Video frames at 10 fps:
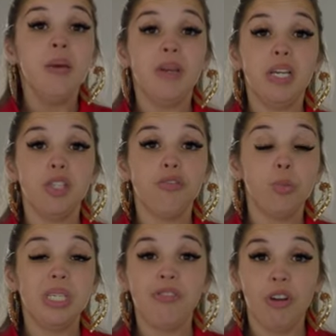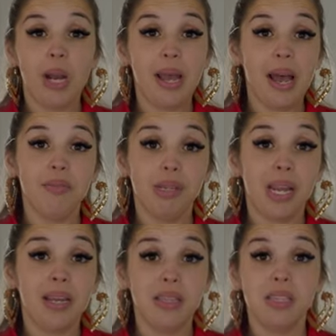because the reason why I have it
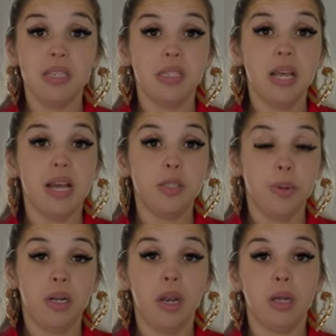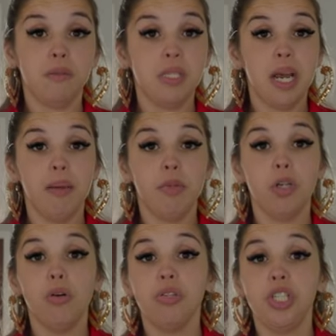like this is that I spend a lot of time
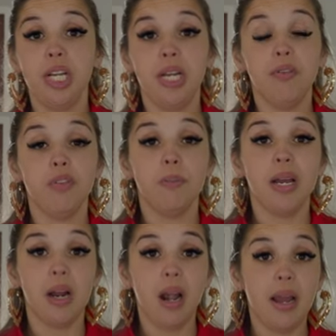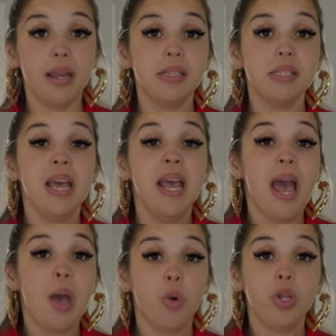negotiating for my clients.
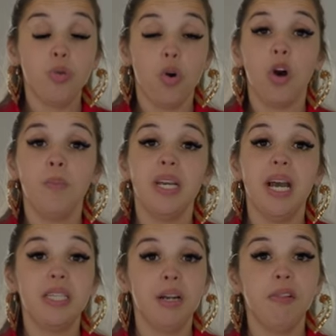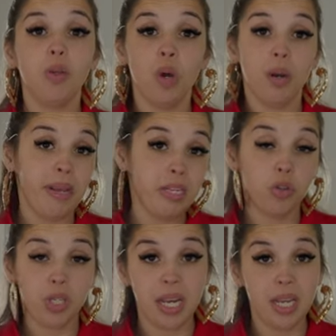And when you call me, I definitely definitely wanna make
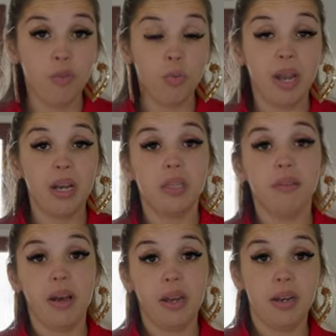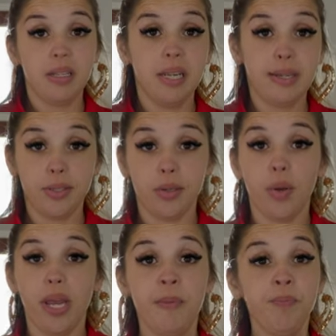sure that I give you my undivided attention,
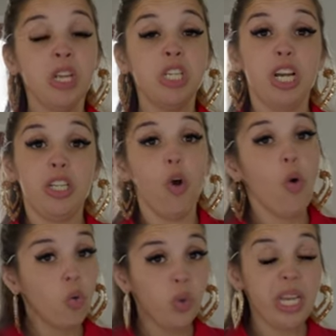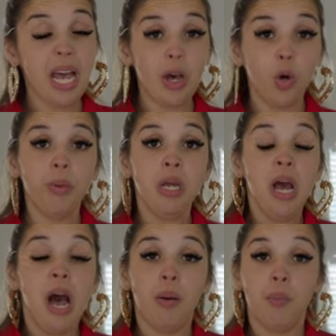okay? So I don't only help
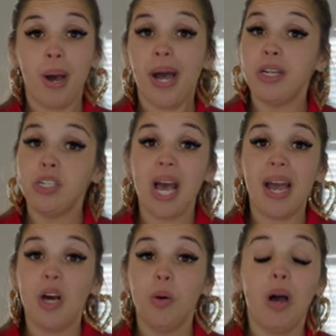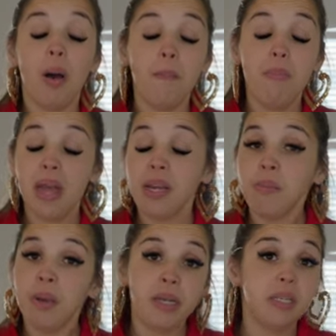um, buyers, I help many,
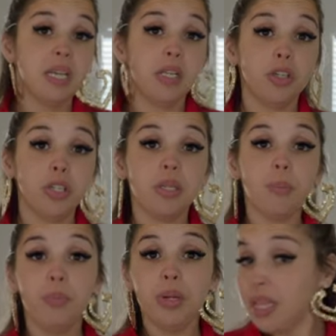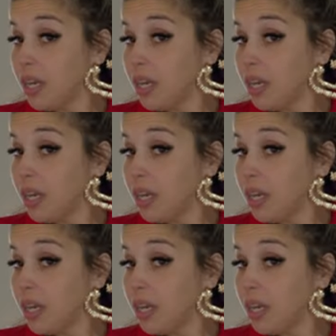many sellers put